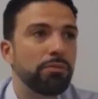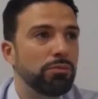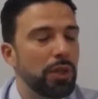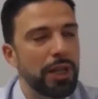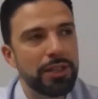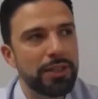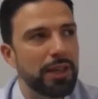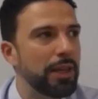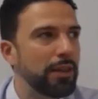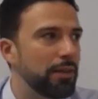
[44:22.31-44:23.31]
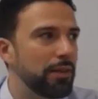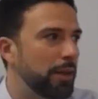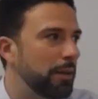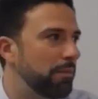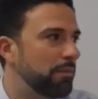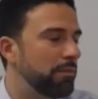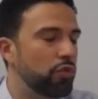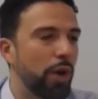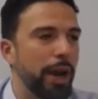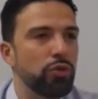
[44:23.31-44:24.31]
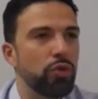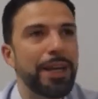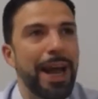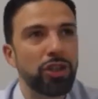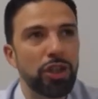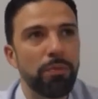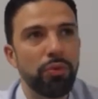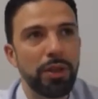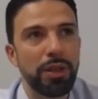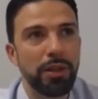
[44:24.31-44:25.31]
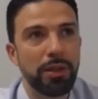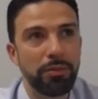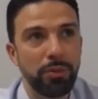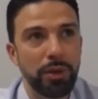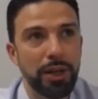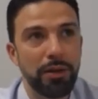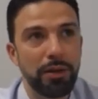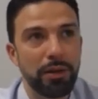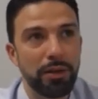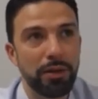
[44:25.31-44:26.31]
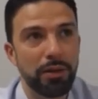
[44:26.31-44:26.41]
let's say, trying to catch up with their